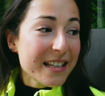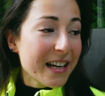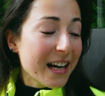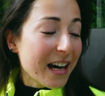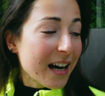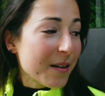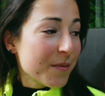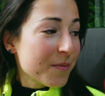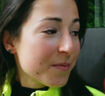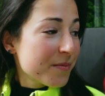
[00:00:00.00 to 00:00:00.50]

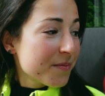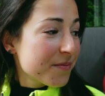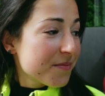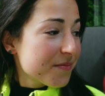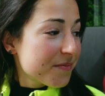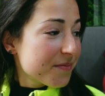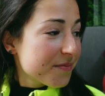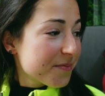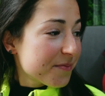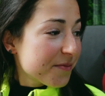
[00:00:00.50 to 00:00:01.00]

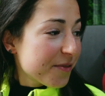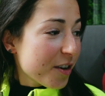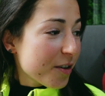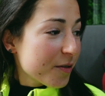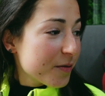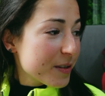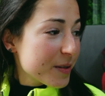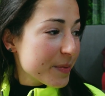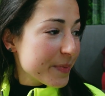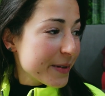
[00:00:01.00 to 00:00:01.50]
I've
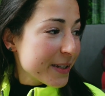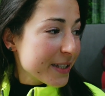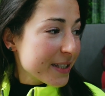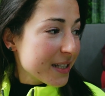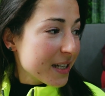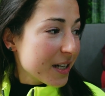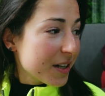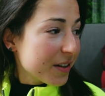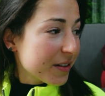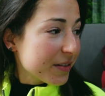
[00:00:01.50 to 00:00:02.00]
always been
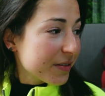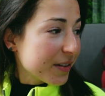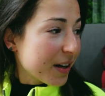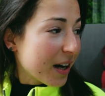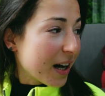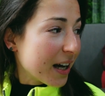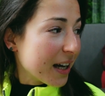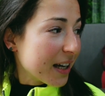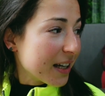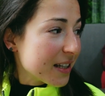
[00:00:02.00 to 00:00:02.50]

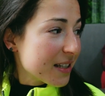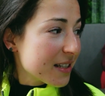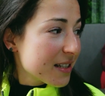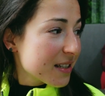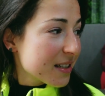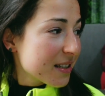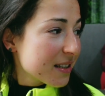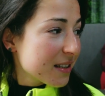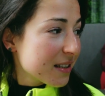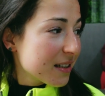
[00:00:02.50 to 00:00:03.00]
terrified.
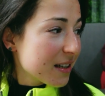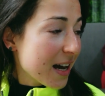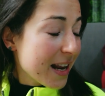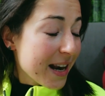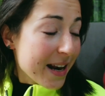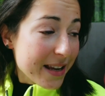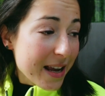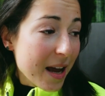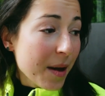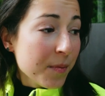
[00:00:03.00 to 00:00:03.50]
And
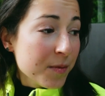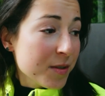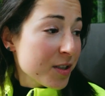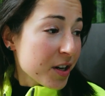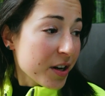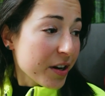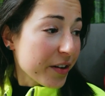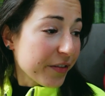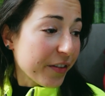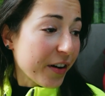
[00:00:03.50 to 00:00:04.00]
I am
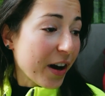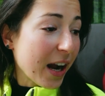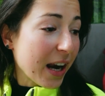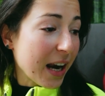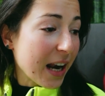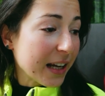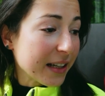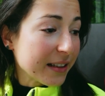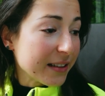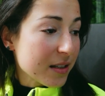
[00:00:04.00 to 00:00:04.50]
terrified.
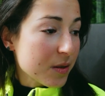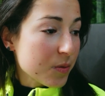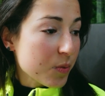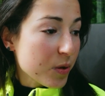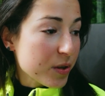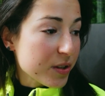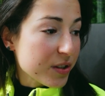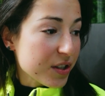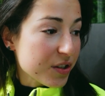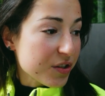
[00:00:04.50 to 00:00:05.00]
Like, this
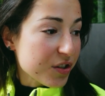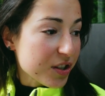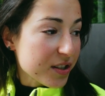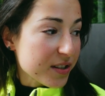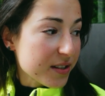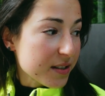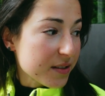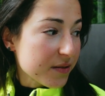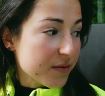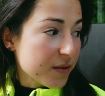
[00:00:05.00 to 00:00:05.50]
was
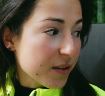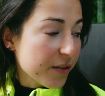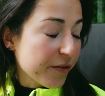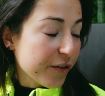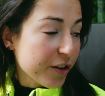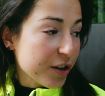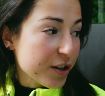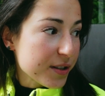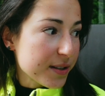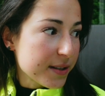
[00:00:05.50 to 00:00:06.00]
just the
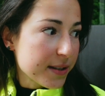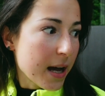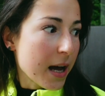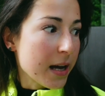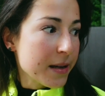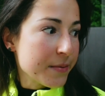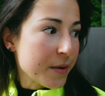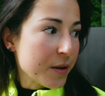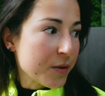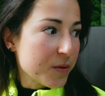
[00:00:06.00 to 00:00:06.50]
first
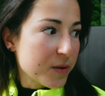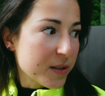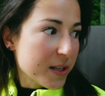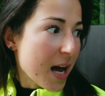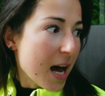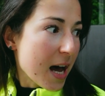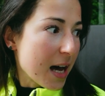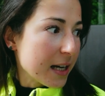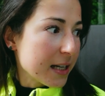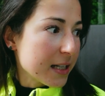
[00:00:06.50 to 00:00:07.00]
time
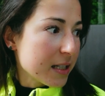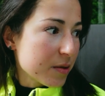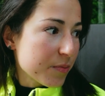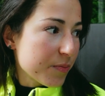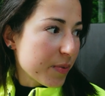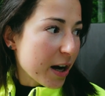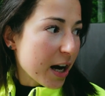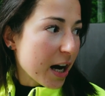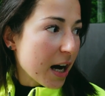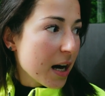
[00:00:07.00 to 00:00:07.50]
outside,
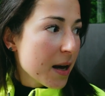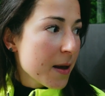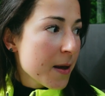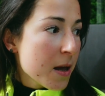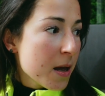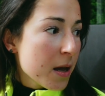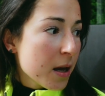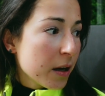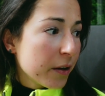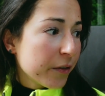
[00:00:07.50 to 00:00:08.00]
but
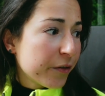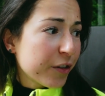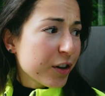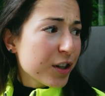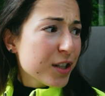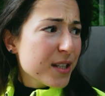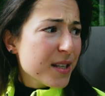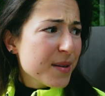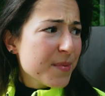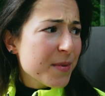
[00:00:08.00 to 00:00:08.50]

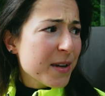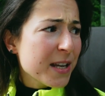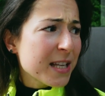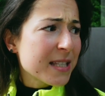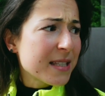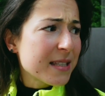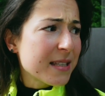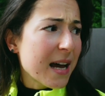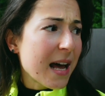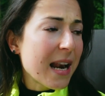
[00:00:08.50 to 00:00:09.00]
first it
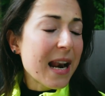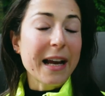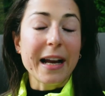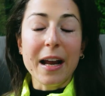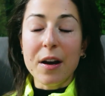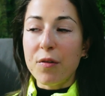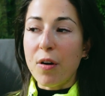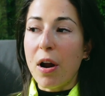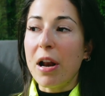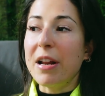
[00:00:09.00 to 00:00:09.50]
means that, like,
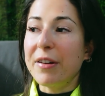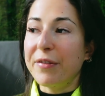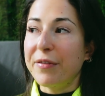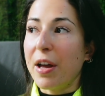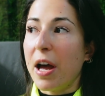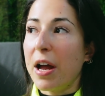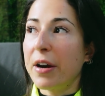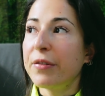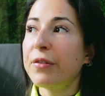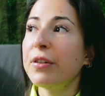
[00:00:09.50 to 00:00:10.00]

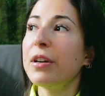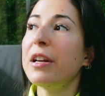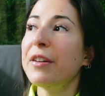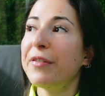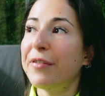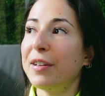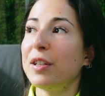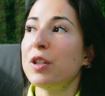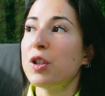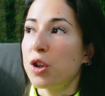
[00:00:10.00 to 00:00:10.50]
I really
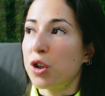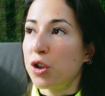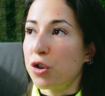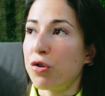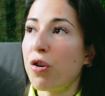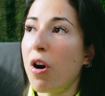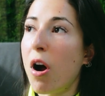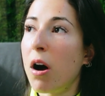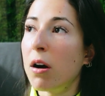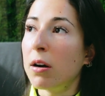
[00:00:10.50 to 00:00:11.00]
felt
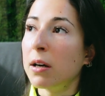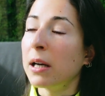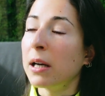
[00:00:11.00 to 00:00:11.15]
strong.